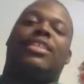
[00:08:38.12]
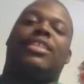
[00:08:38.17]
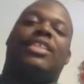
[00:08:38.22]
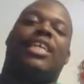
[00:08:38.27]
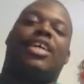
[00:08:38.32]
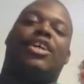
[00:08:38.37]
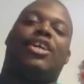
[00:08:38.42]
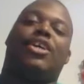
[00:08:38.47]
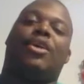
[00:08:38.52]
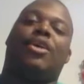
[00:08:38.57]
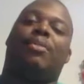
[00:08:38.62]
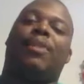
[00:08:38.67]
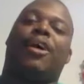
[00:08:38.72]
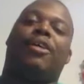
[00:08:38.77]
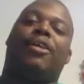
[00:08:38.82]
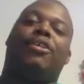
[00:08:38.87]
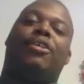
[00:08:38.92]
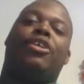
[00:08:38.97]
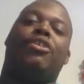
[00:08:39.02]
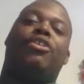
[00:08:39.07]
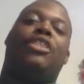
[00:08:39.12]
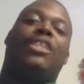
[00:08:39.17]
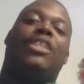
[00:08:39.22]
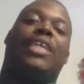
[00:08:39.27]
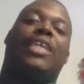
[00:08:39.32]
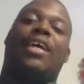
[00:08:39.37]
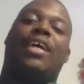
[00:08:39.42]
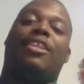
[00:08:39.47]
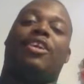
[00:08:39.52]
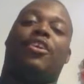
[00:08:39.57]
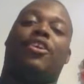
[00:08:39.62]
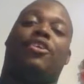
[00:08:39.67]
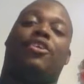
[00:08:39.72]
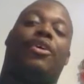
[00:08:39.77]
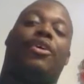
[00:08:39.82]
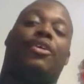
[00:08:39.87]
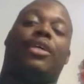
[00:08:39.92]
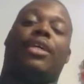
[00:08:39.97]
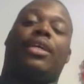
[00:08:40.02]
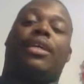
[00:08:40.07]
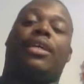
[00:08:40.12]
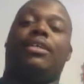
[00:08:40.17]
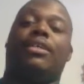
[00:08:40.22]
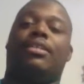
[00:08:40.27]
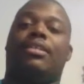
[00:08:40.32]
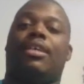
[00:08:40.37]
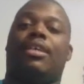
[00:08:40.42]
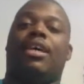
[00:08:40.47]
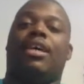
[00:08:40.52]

telling you about UGK and the Underground Kings?